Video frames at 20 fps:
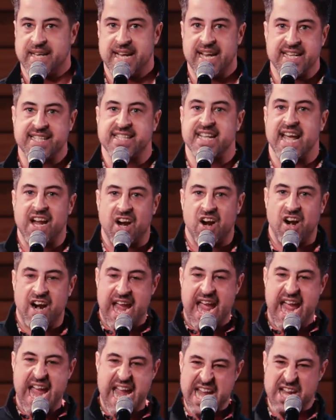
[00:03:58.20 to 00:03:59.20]
It was like our
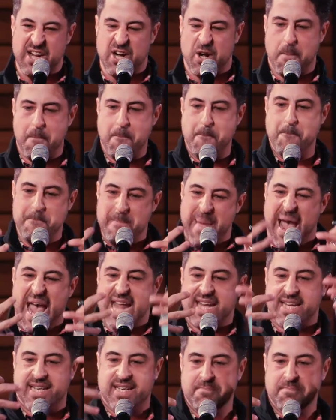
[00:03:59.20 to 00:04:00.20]
anger met